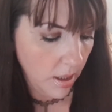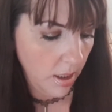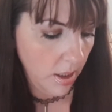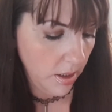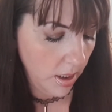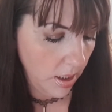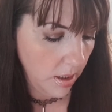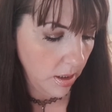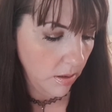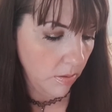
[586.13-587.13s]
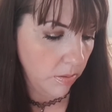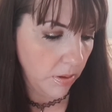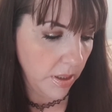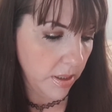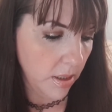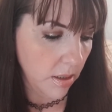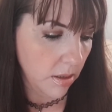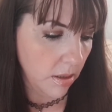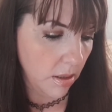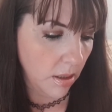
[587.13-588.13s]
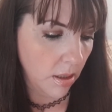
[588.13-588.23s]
And then, oh, what is this?